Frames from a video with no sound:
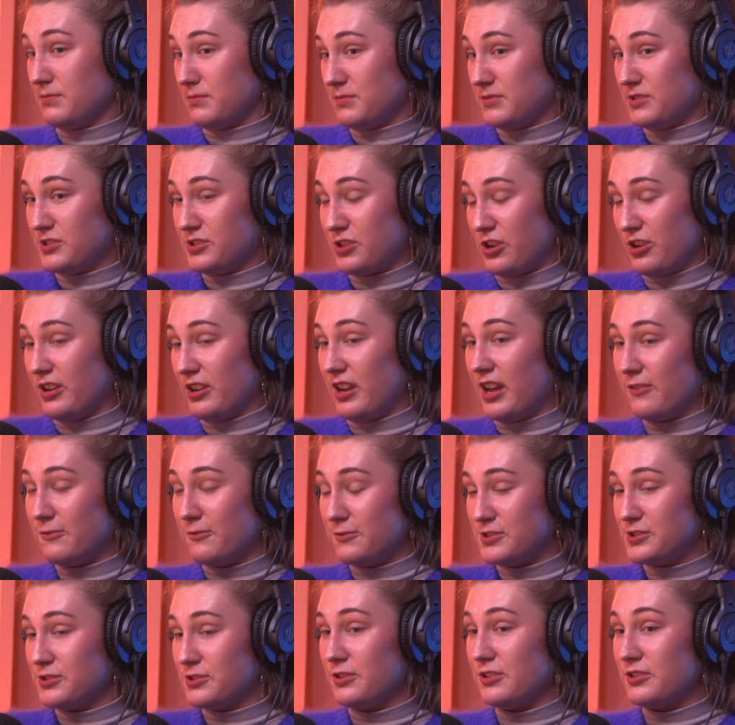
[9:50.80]
certain life
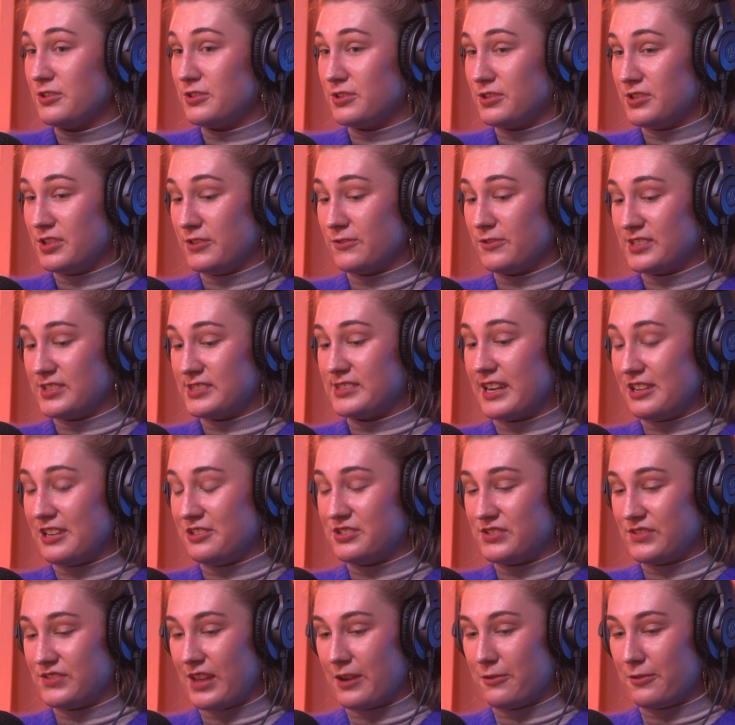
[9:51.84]
was suited to different
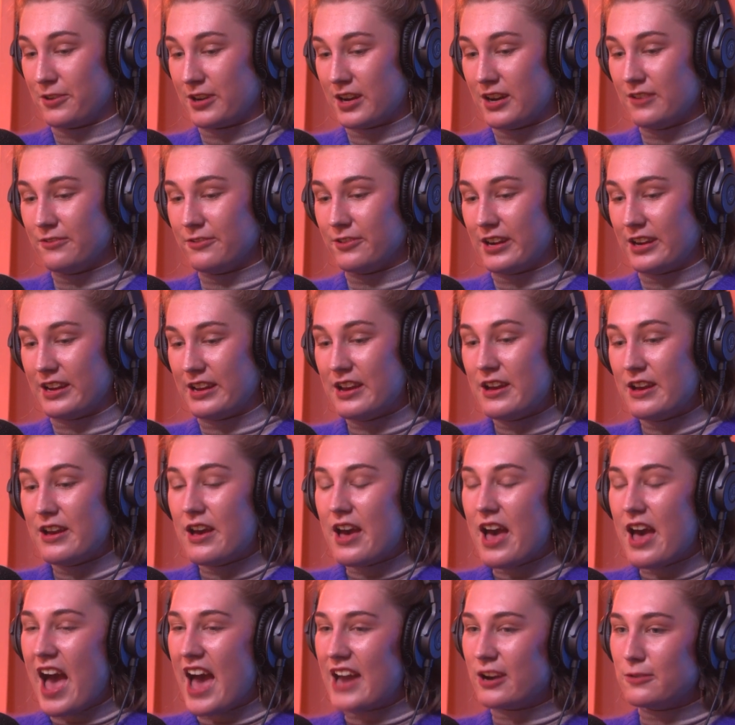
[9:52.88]
stages of that recovery. Definitely.
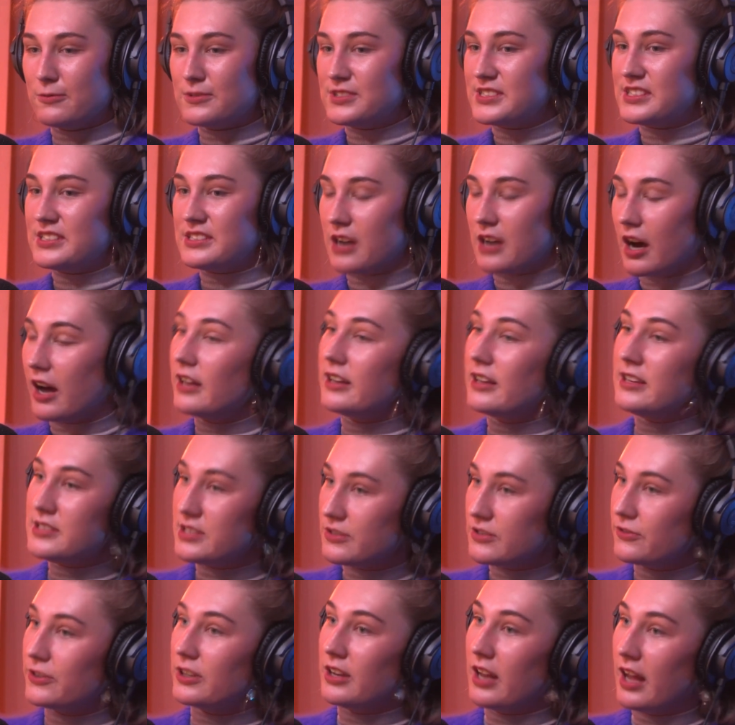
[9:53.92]
And it was entirely
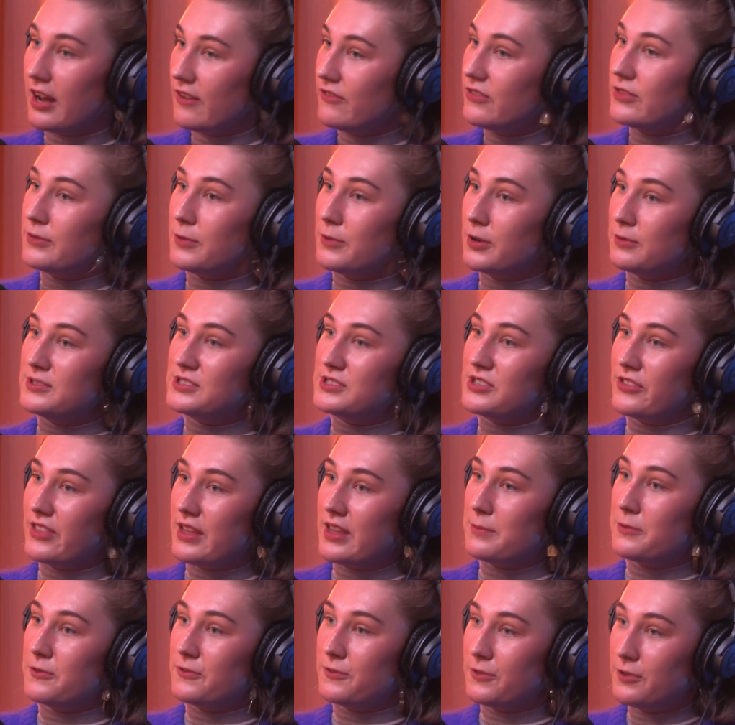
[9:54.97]
different life than what was on
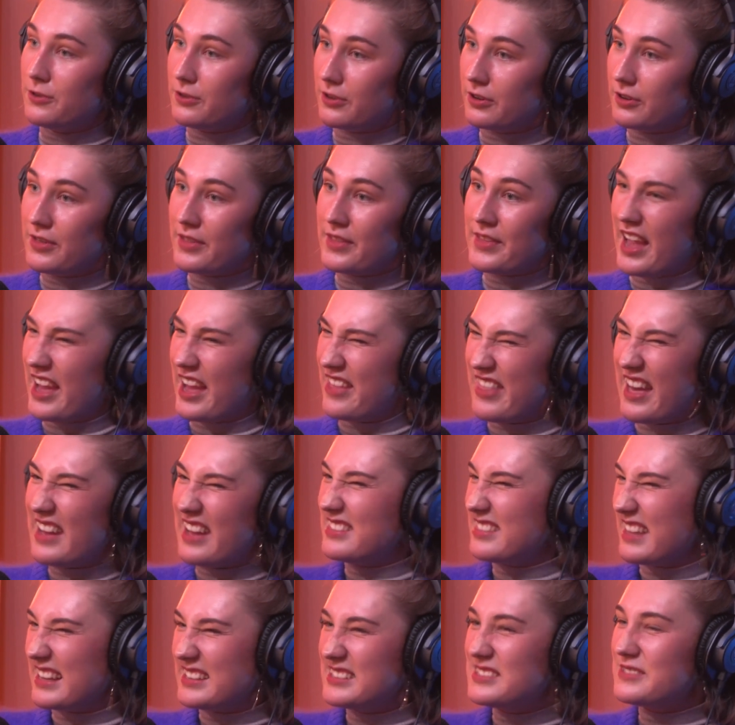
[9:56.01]
there before. And
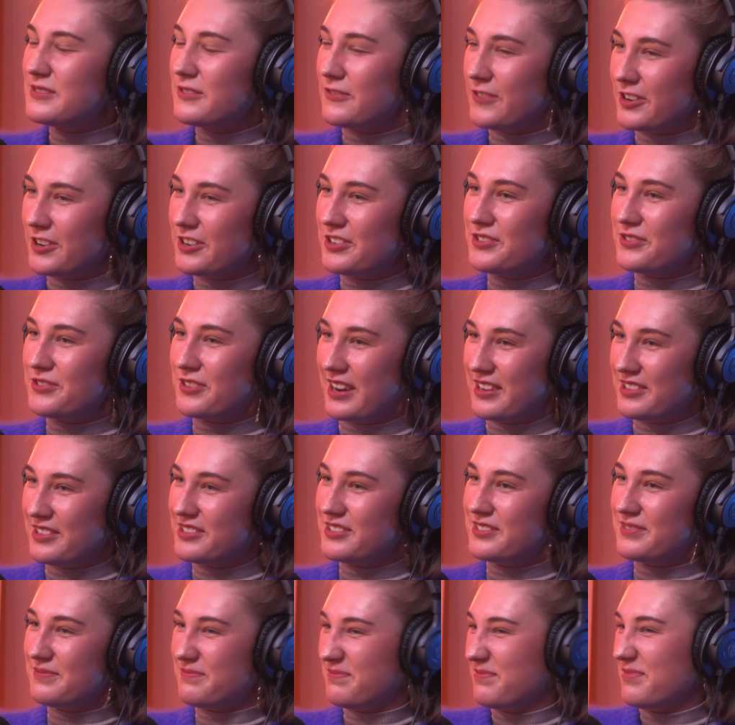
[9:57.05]
that that's a very
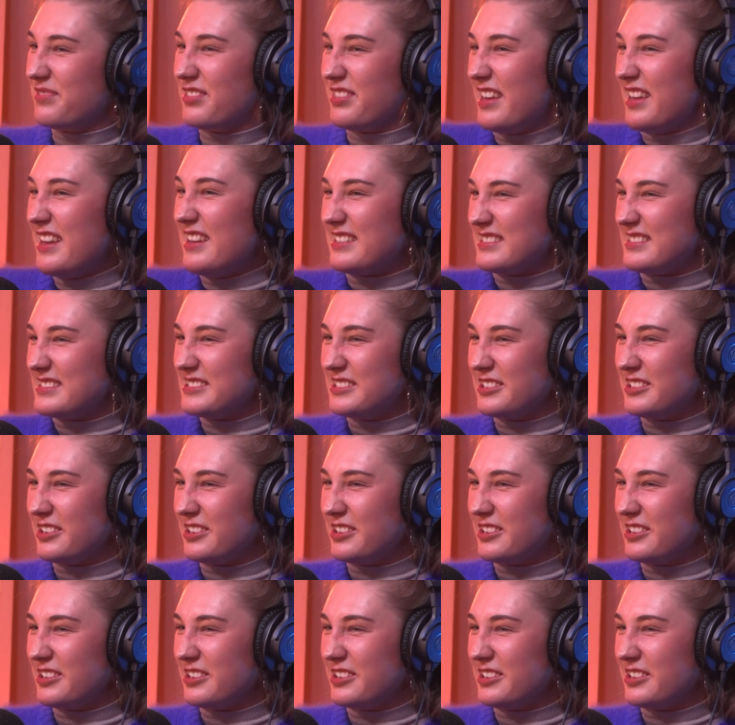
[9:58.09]
strange thing is, you